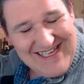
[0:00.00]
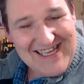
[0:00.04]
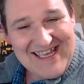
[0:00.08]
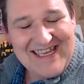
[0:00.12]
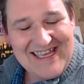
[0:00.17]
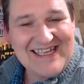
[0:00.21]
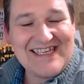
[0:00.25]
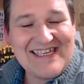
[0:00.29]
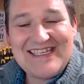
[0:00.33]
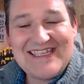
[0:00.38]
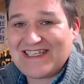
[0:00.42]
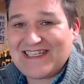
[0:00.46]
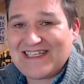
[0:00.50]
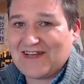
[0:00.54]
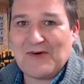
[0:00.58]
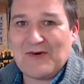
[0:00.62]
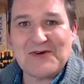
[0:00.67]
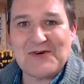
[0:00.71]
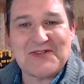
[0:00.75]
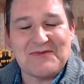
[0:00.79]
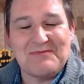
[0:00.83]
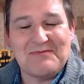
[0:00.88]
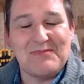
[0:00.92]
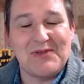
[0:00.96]
He's an
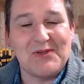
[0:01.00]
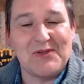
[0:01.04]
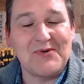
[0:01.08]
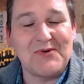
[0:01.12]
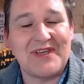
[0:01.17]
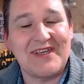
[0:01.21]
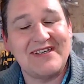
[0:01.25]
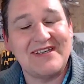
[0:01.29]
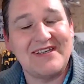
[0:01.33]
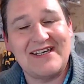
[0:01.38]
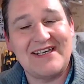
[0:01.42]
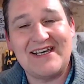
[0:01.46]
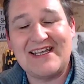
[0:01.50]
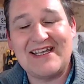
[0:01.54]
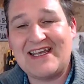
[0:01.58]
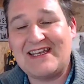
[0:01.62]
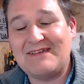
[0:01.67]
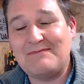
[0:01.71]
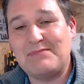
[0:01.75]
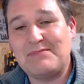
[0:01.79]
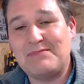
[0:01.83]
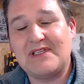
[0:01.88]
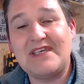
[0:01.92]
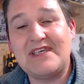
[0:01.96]
awesome bloke. And
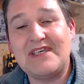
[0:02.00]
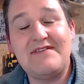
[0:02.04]
I believe